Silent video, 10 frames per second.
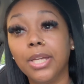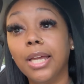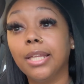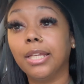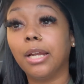
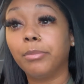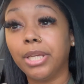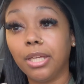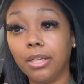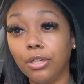And then I'm gonna
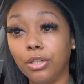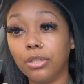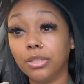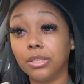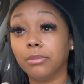get
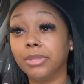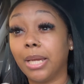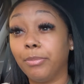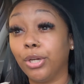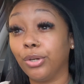some
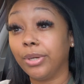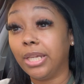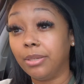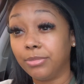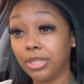type of
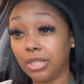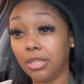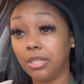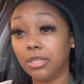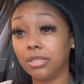cream
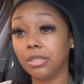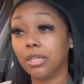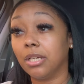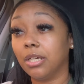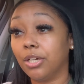cheese
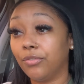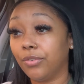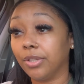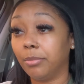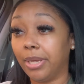for
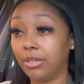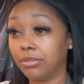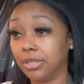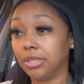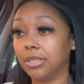the
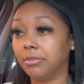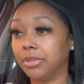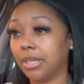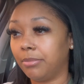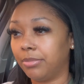bagels and some
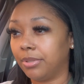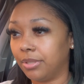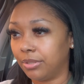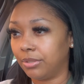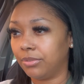type
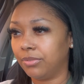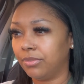of